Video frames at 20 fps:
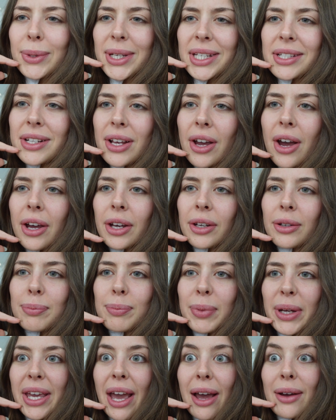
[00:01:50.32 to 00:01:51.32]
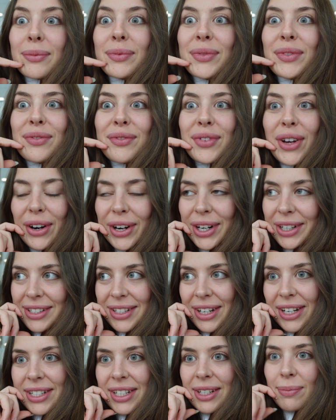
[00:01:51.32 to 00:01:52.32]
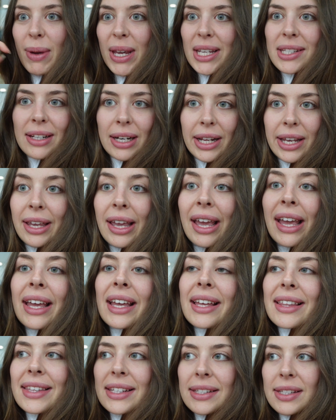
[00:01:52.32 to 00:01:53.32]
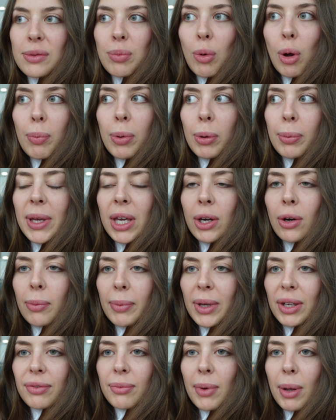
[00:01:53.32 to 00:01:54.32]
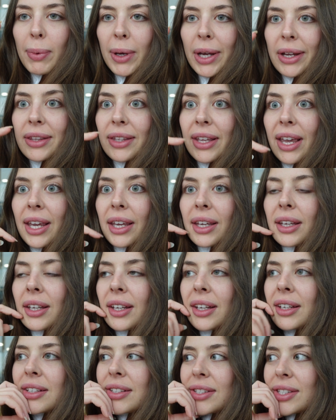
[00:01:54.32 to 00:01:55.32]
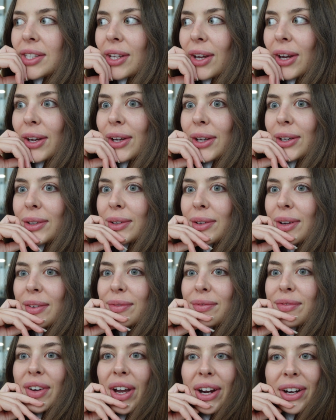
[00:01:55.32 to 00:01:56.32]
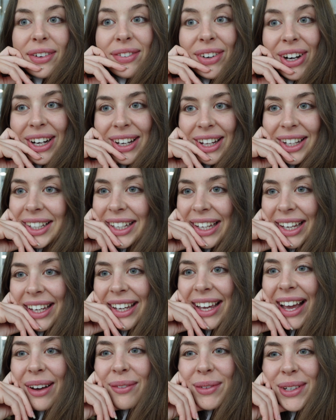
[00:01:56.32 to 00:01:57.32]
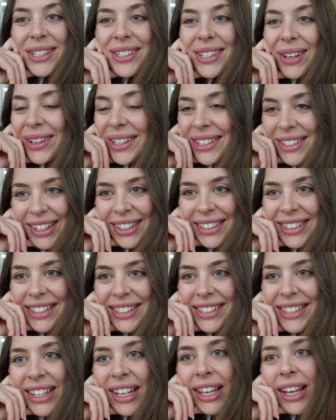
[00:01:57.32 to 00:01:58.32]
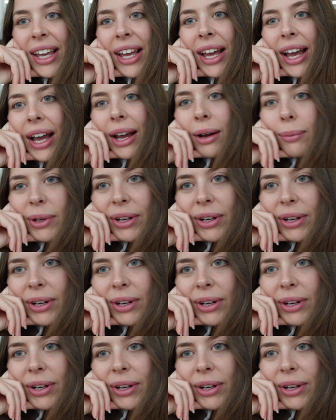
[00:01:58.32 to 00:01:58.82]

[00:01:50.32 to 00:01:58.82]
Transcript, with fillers: weeks ago, but yeah, I'm very excited. Basically, this is what Bobby got me for my birthday, so I'm very, very lucky, and we're so excited, and